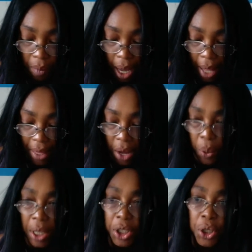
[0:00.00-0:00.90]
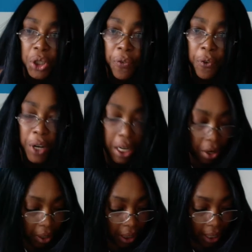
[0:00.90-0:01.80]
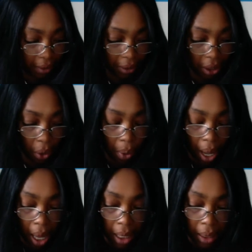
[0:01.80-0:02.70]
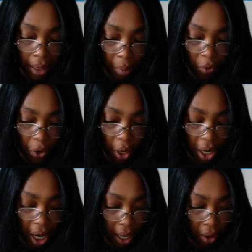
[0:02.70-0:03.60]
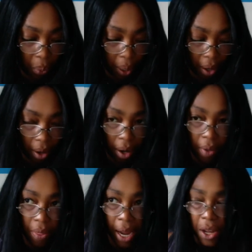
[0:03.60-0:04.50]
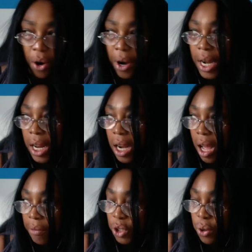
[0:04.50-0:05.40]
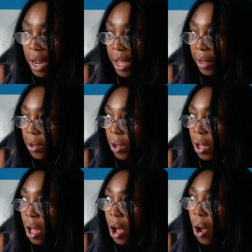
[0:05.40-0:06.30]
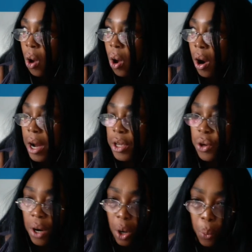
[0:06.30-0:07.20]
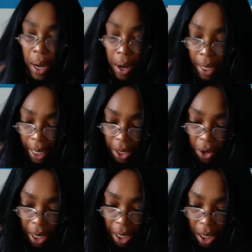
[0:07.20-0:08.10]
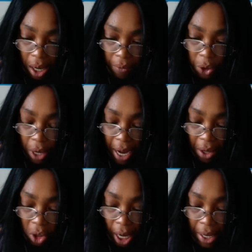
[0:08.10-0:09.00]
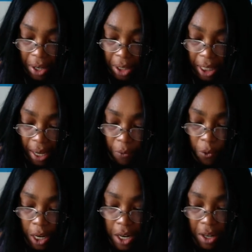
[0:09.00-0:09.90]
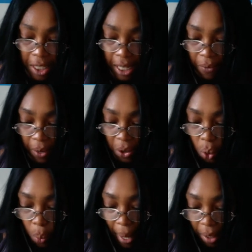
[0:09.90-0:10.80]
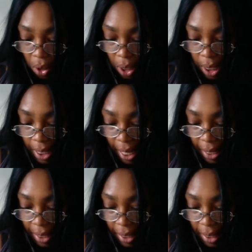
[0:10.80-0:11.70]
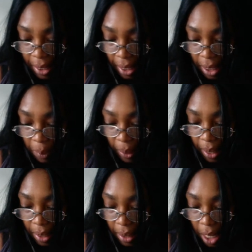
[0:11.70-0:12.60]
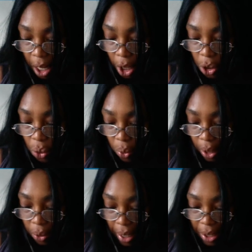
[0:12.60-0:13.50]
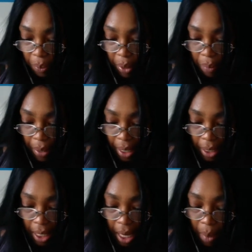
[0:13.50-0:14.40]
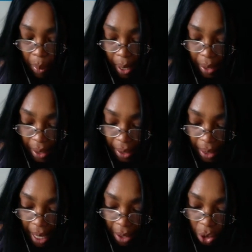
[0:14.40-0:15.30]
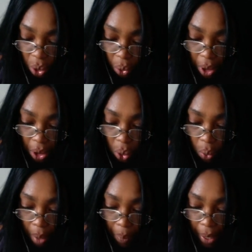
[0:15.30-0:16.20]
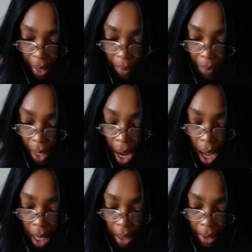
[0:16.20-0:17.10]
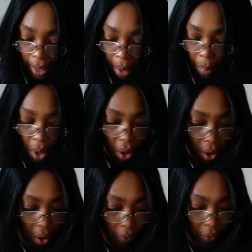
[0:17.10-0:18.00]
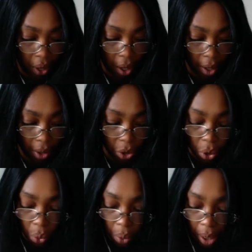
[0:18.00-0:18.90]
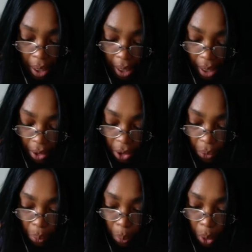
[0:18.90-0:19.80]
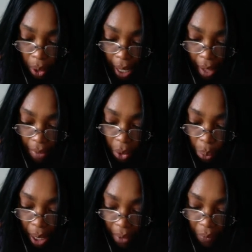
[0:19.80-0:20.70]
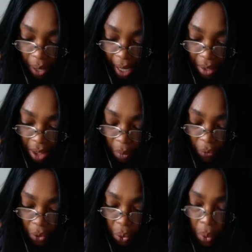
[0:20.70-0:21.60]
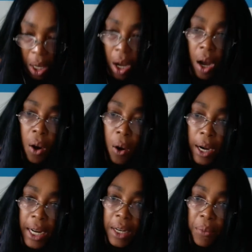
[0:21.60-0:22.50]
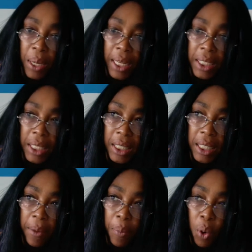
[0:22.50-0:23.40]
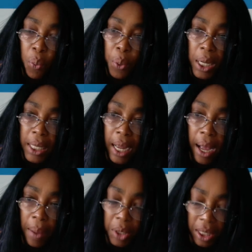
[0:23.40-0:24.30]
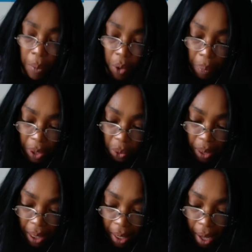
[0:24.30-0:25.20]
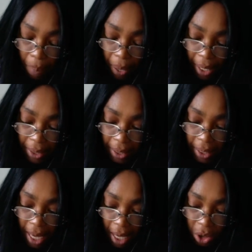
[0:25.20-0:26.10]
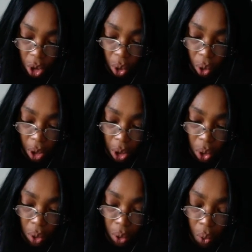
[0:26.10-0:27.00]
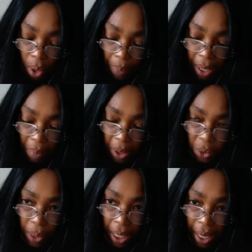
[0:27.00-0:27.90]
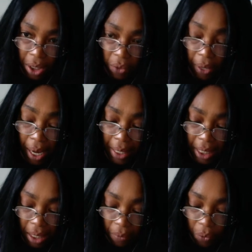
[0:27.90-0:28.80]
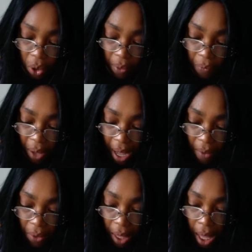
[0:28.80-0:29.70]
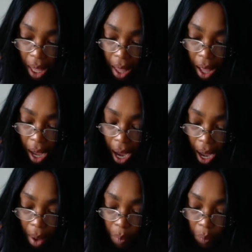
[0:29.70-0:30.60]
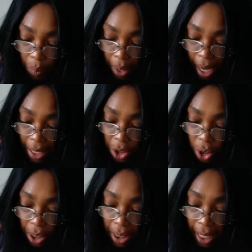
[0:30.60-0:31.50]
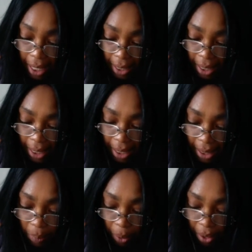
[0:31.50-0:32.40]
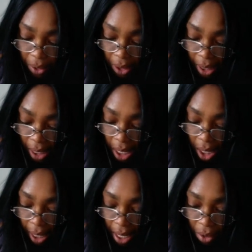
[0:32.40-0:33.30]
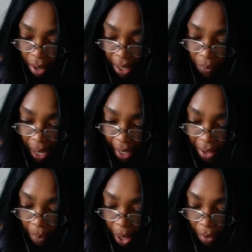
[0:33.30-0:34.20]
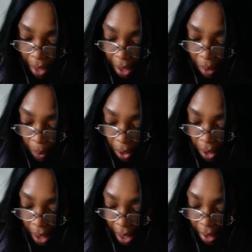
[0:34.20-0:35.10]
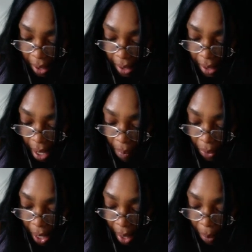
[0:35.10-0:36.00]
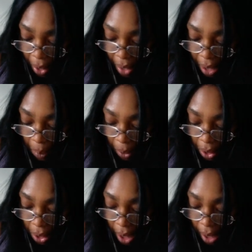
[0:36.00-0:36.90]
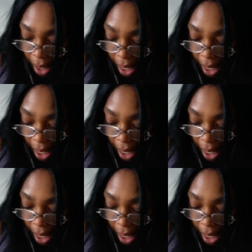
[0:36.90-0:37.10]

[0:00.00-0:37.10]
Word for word: and they want you to free yourself. So some of you are not aware that you're in a love triangle, or you're aware that you're in a love triangle and they're saying free yourself and go back on the dating scenes, because you are going to be meeting a Pisces, Cancer, or a Scorpion. Some of you need to look at the red flag. Some of you are in a relationship with someone between a Pisces, Cancer, or a Scorpion between the age of 18 and 45. And you're dating this person. Look at the red flags about this person. There's something about this person.